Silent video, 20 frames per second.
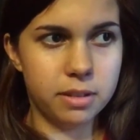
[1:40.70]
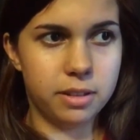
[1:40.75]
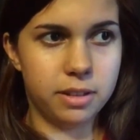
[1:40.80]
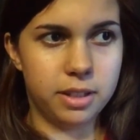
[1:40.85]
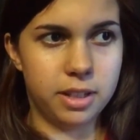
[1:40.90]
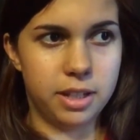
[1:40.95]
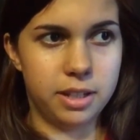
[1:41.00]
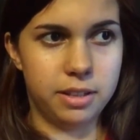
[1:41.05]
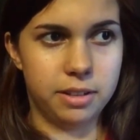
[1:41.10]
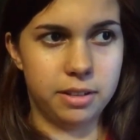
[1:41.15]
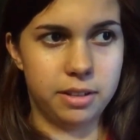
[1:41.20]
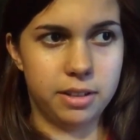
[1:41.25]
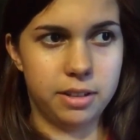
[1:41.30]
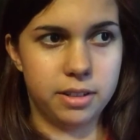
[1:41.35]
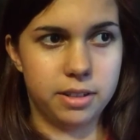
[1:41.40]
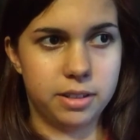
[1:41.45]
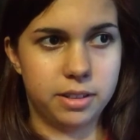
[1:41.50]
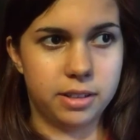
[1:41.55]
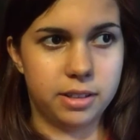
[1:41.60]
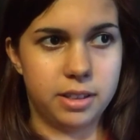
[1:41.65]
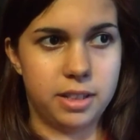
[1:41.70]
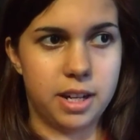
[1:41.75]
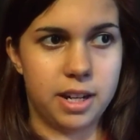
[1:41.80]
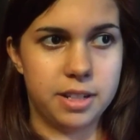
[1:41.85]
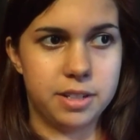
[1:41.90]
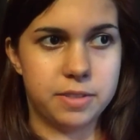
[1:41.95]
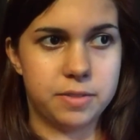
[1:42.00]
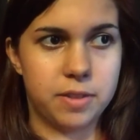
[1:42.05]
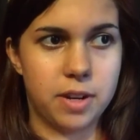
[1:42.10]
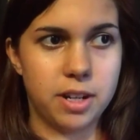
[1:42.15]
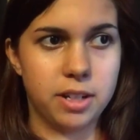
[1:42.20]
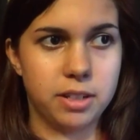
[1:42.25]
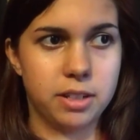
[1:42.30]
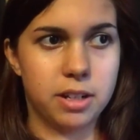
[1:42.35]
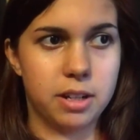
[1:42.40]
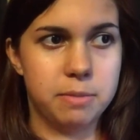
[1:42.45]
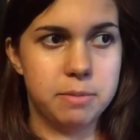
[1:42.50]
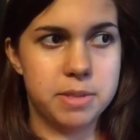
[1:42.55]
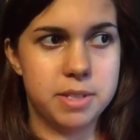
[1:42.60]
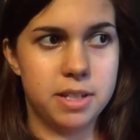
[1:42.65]
Then the guy's friend
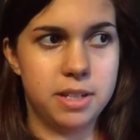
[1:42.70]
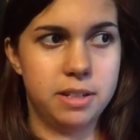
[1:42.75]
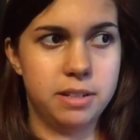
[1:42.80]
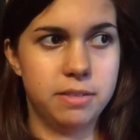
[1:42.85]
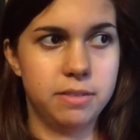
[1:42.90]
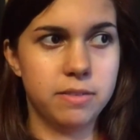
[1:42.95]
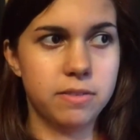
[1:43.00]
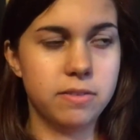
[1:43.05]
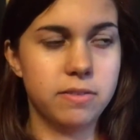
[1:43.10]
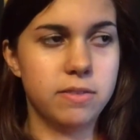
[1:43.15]
comes in